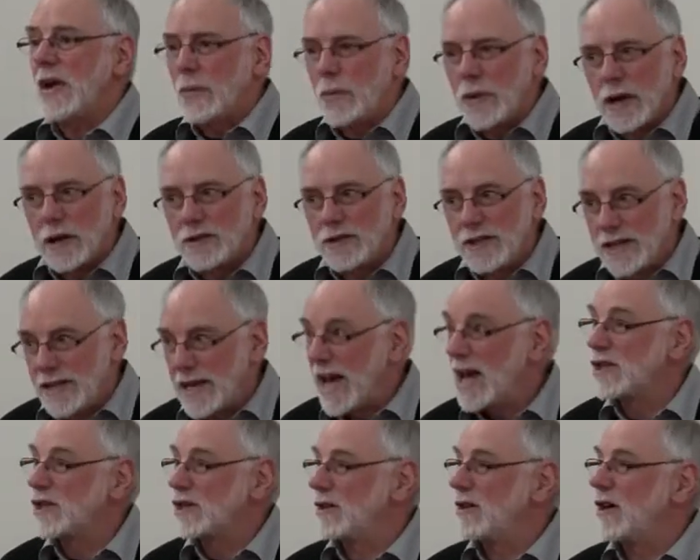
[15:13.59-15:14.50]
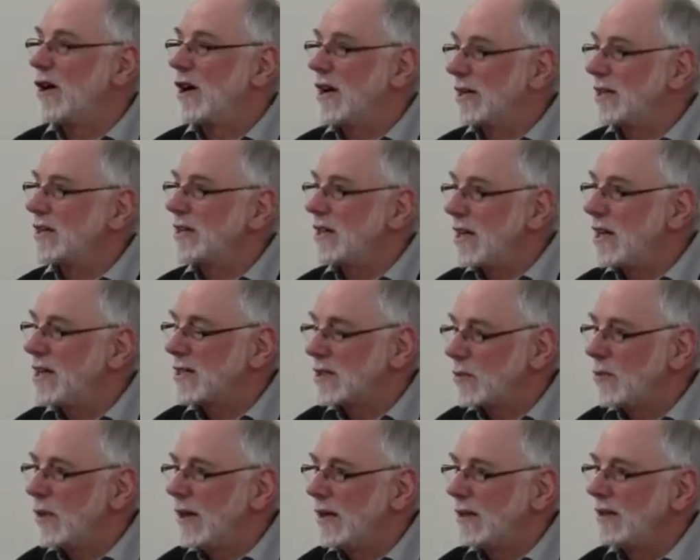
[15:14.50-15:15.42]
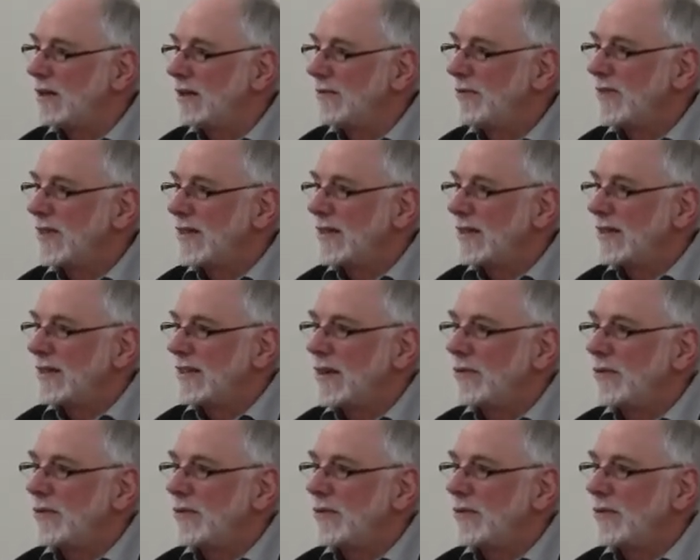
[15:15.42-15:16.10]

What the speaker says: that we are together on it as well,